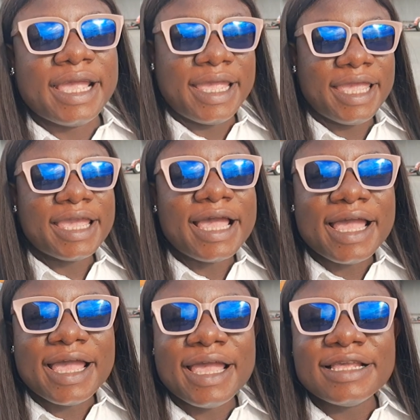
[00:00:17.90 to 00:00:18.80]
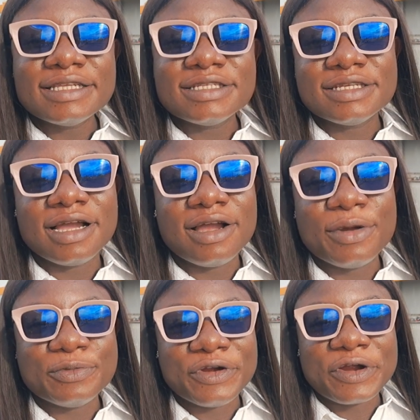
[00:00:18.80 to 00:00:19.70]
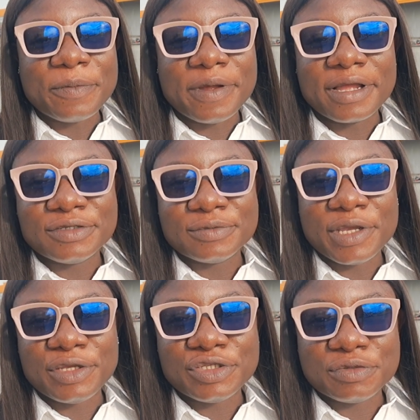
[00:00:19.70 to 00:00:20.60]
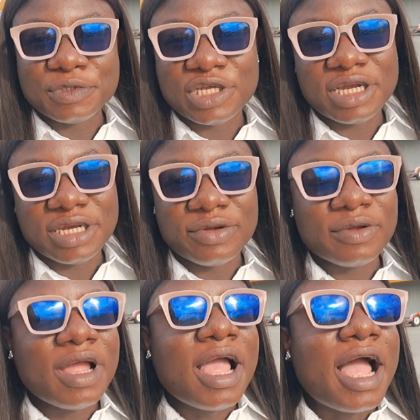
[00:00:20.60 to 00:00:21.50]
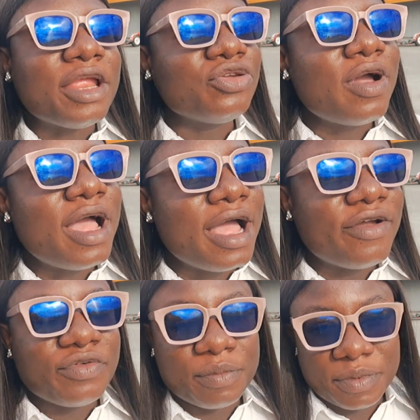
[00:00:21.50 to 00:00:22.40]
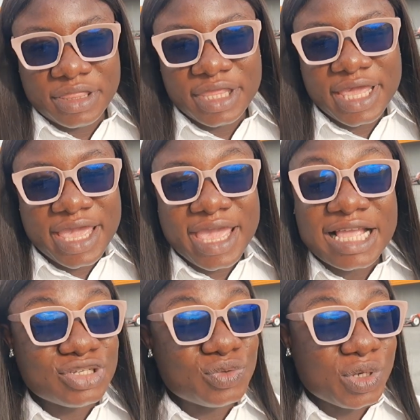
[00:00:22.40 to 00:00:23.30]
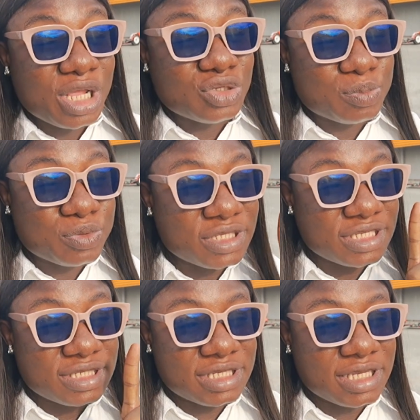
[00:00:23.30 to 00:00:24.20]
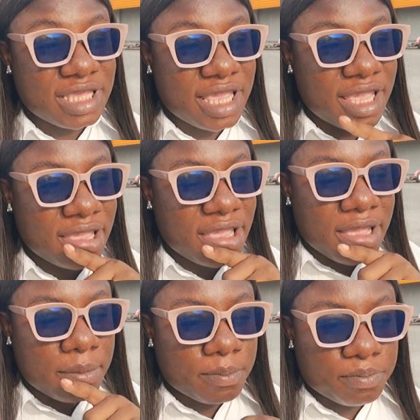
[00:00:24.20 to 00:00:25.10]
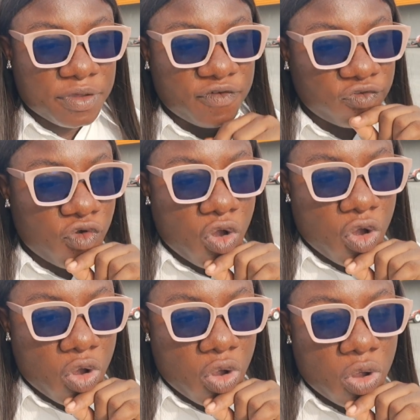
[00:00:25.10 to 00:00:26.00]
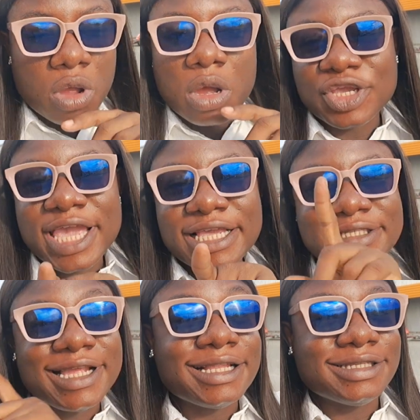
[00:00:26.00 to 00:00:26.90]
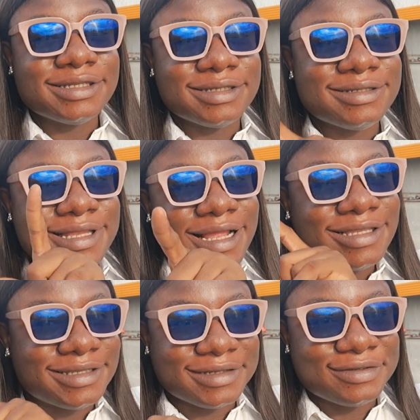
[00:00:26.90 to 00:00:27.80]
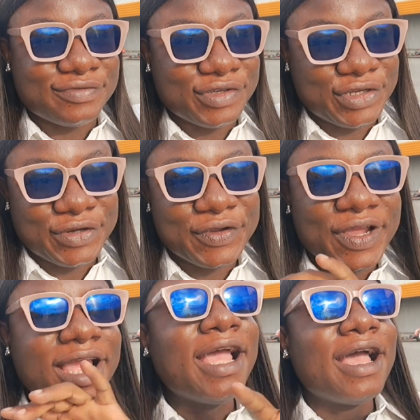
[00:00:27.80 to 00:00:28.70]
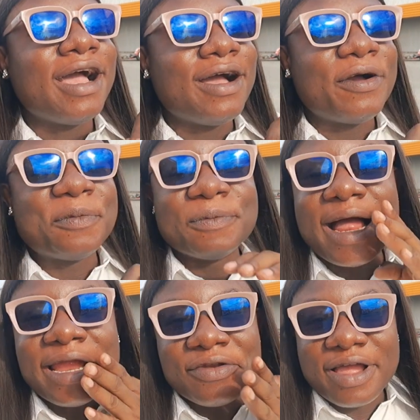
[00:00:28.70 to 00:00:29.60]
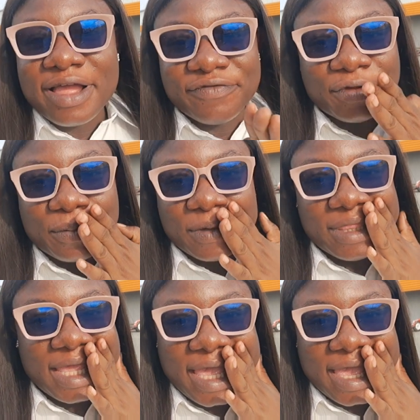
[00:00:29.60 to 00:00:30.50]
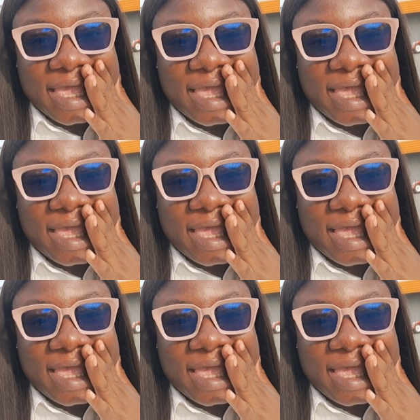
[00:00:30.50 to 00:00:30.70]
Hey guys, welcome back to my YouTube channel. I know I haven't been here. I just wanted to put this here before you guys start this video. I know I have not been here.